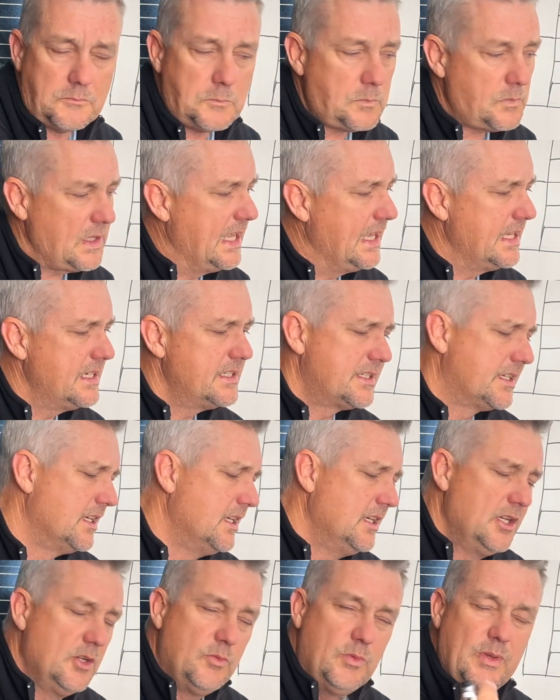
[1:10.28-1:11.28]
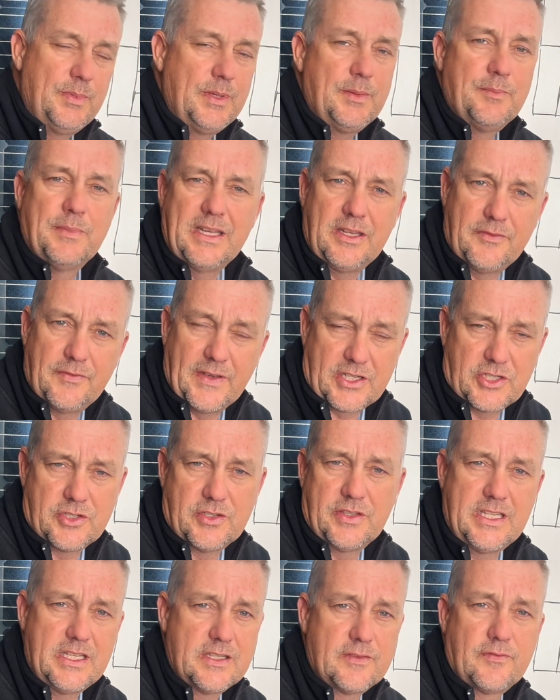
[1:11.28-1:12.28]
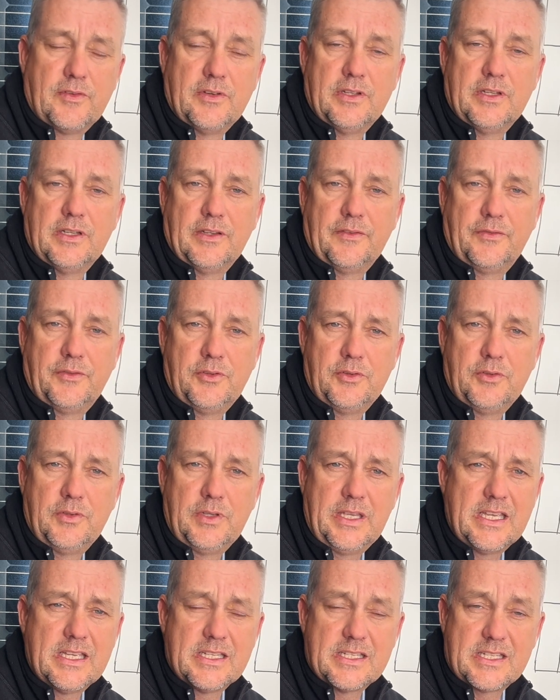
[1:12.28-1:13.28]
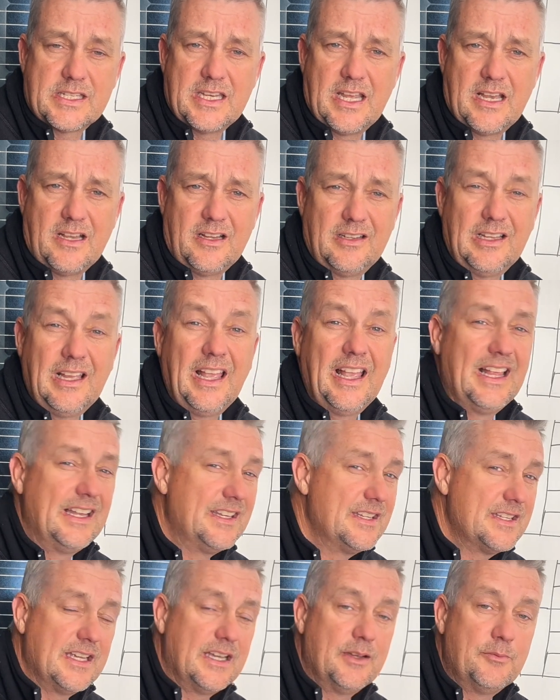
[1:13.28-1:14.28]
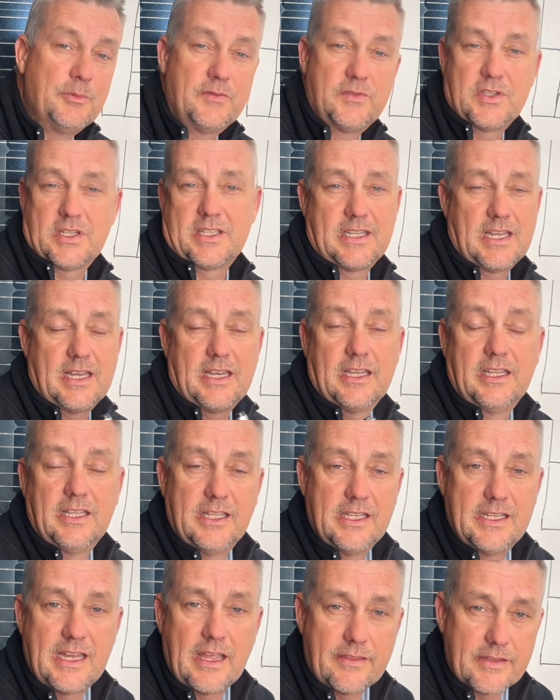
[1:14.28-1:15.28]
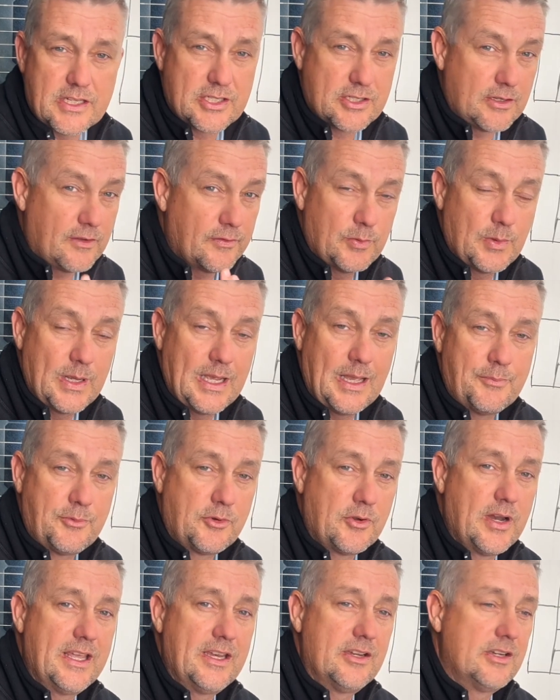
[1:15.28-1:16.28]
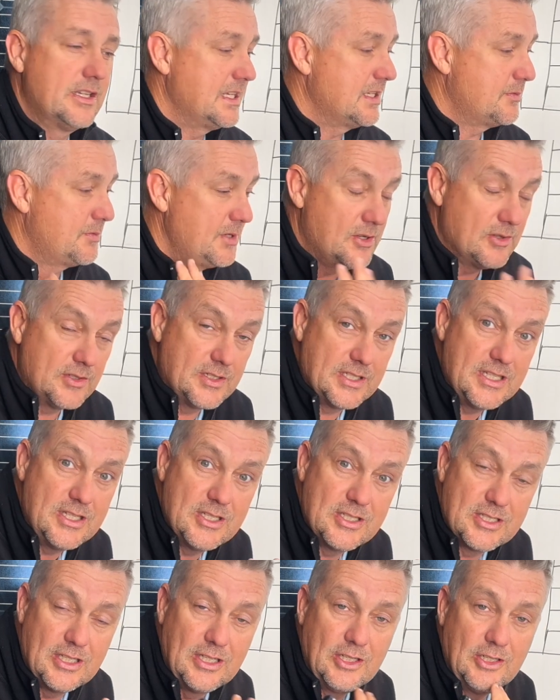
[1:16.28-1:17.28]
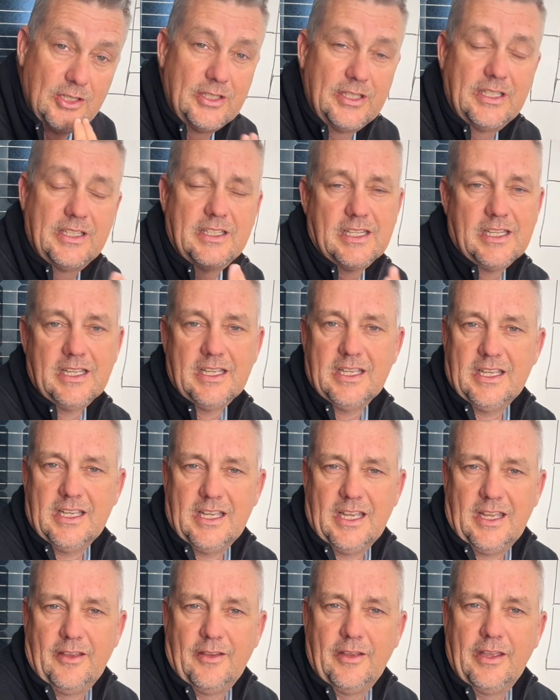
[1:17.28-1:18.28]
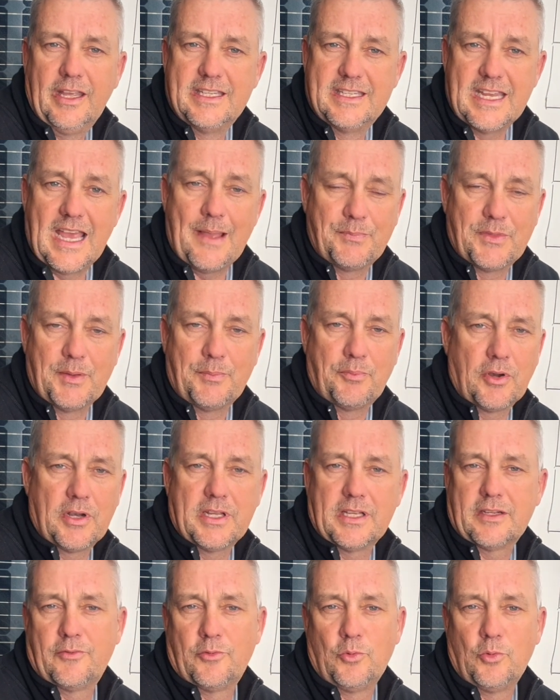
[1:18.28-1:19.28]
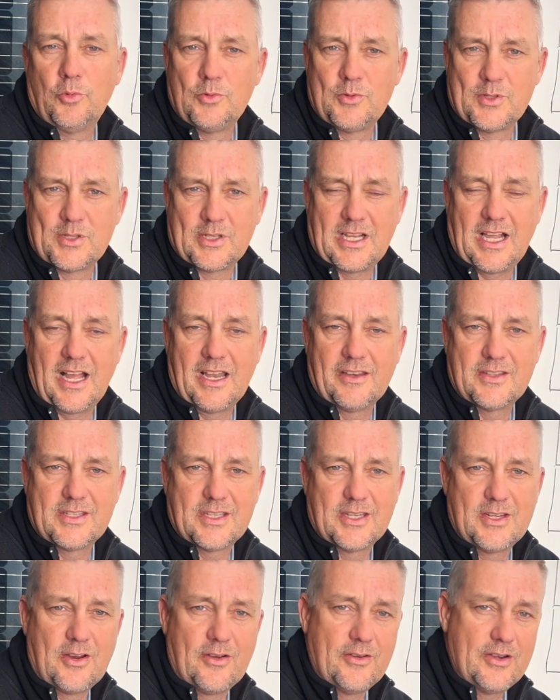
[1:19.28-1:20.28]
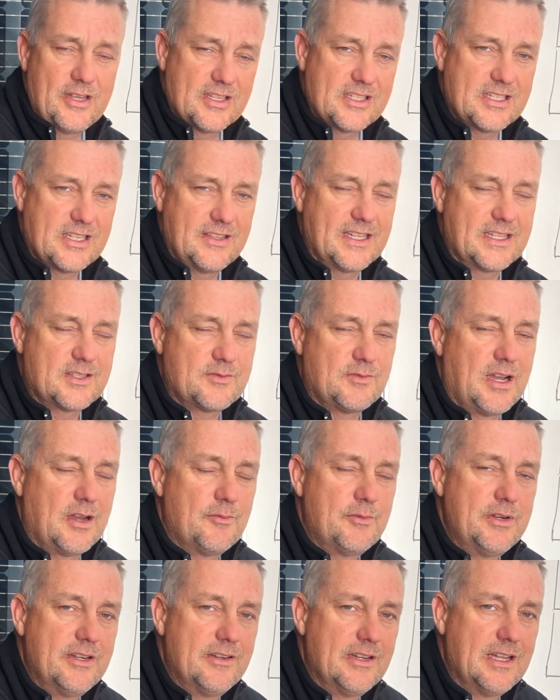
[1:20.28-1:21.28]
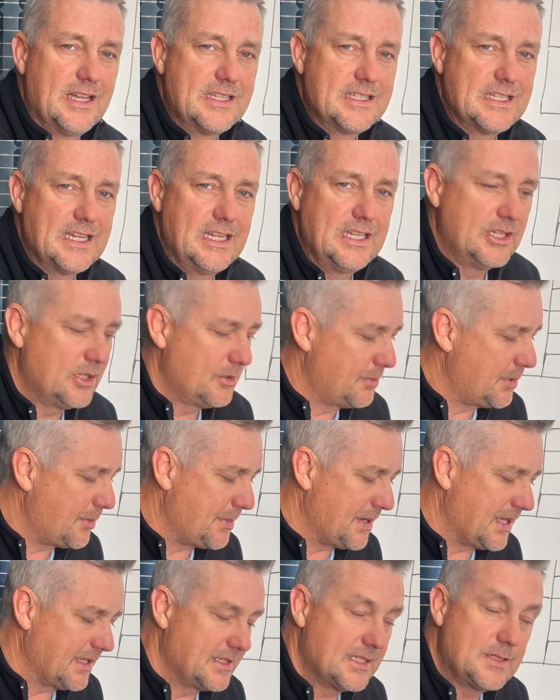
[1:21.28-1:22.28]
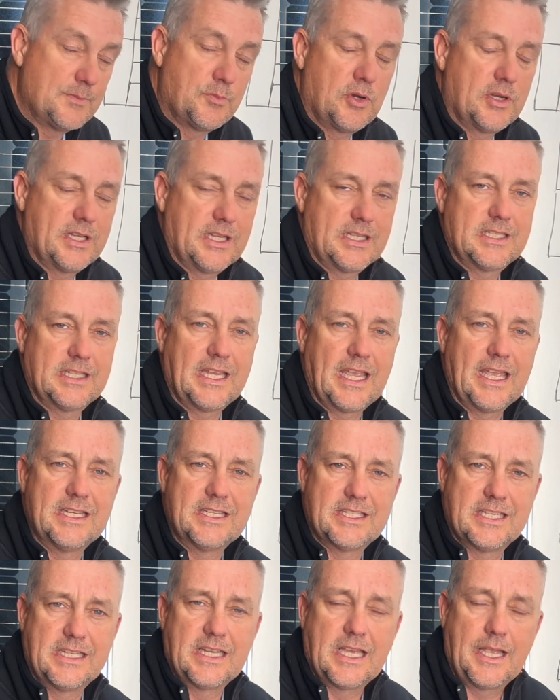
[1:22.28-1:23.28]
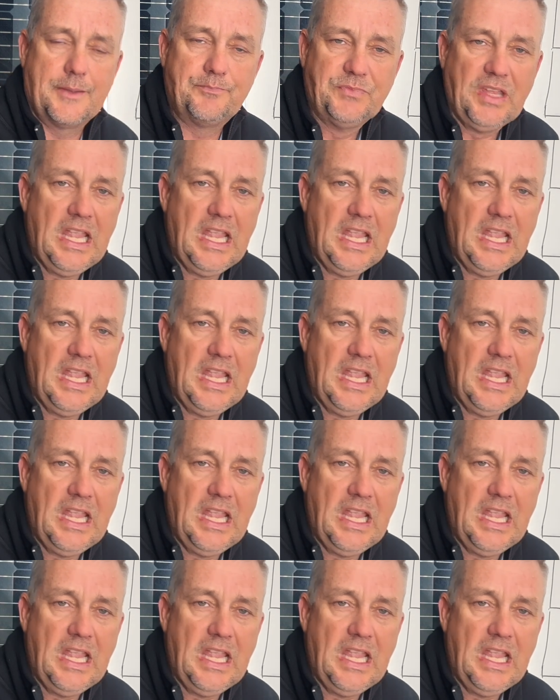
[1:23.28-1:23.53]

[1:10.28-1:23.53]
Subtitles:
And we've been manufacturing these for a few years now, and we've just done another software upgrade on it as we continue to learn and adapt the product for all kind of scenarios. So that's why we're telling you a little bit about this product again today.